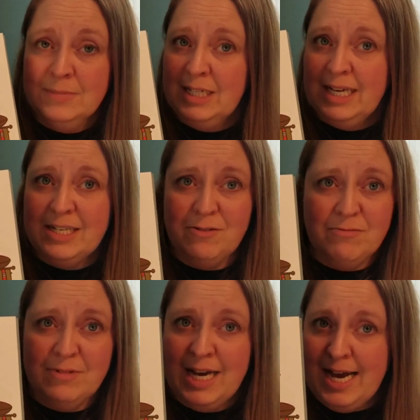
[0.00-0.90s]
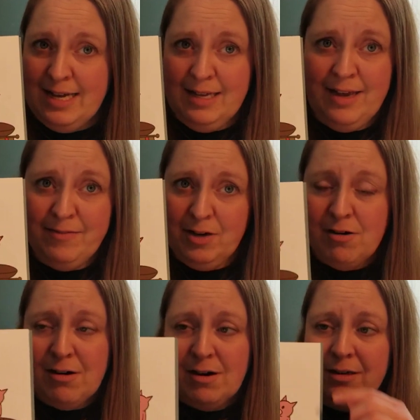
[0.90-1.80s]
I do not have a
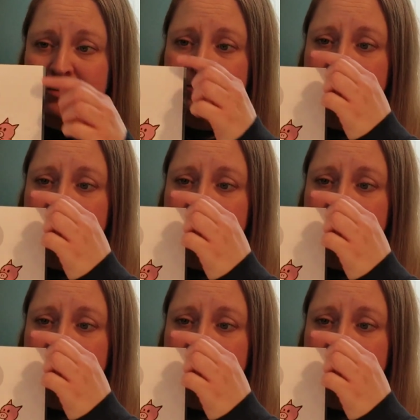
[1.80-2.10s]
car.